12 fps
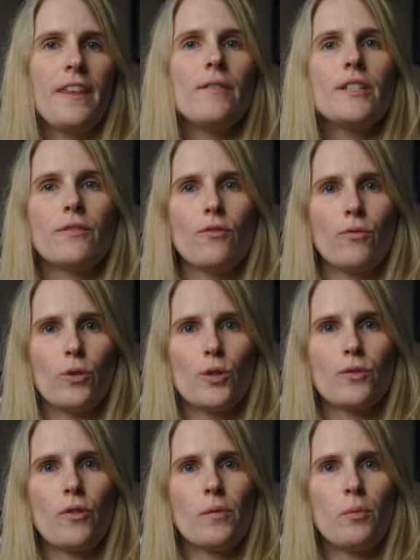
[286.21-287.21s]
There are different
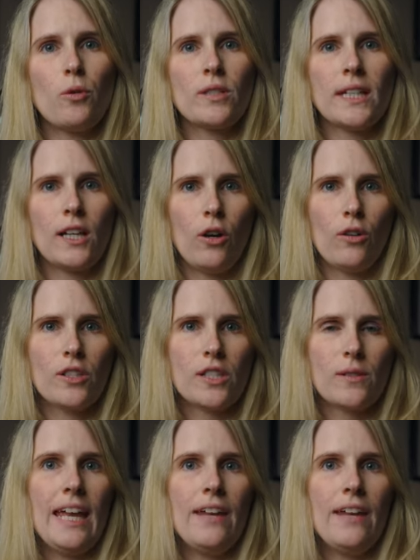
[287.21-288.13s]
rules for reporting a loss.